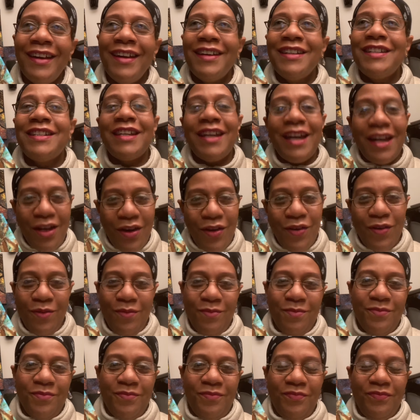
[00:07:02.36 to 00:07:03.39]
to get home.
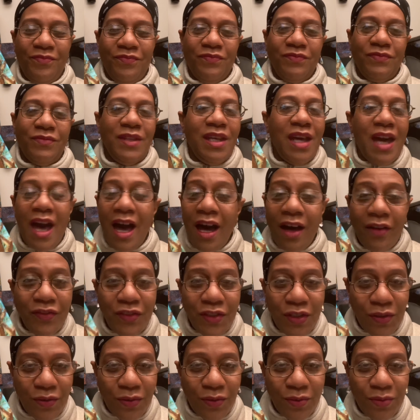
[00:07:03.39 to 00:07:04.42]
You have
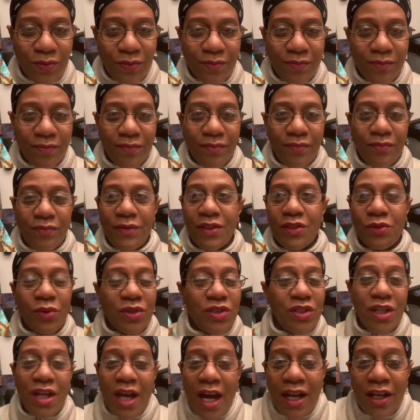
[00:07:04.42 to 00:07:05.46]
to. It's what
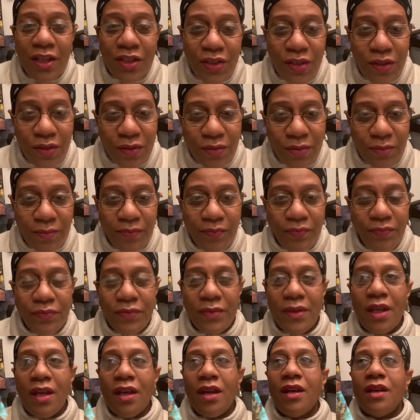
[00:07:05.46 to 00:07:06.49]
you got to do.
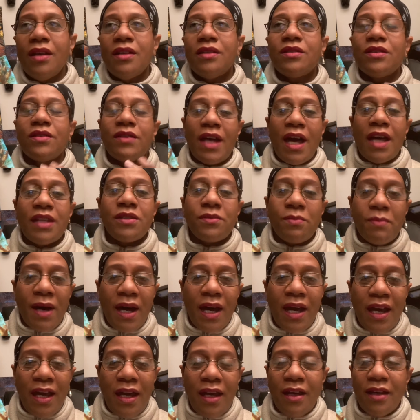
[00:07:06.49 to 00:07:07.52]
So that's
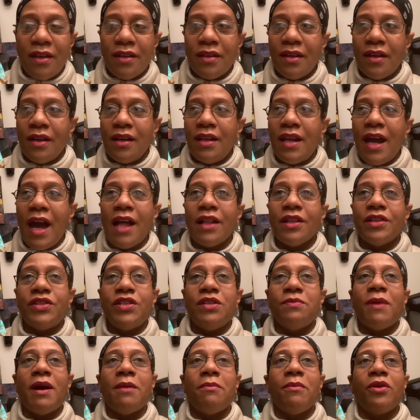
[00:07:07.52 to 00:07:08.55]
my analogy,
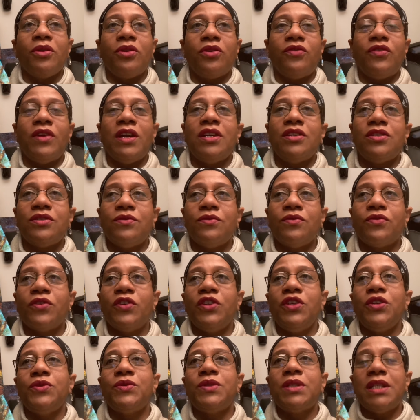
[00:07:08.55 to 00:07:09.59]
my motivation for
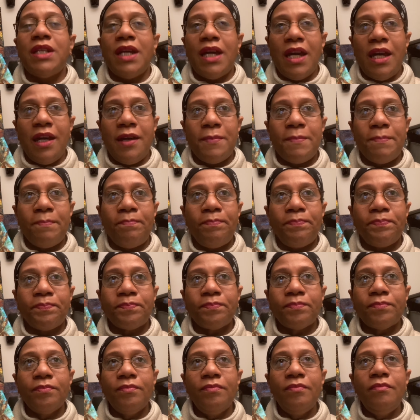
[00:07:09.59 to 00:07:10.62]
you today.
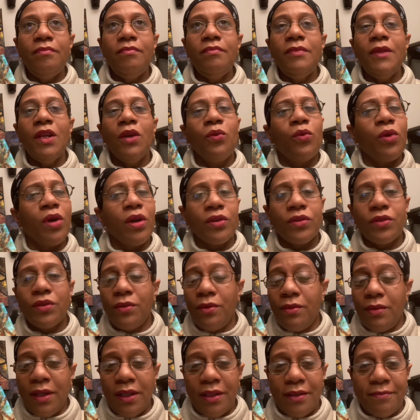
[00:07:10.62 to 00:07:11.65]
Work
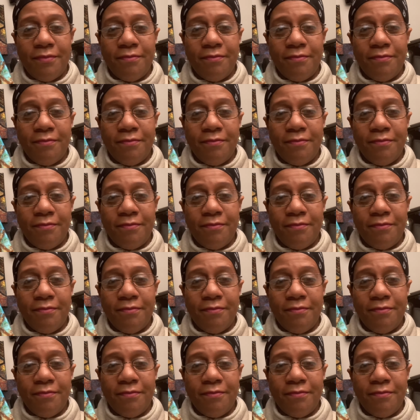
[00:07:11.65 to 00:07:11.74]
through it.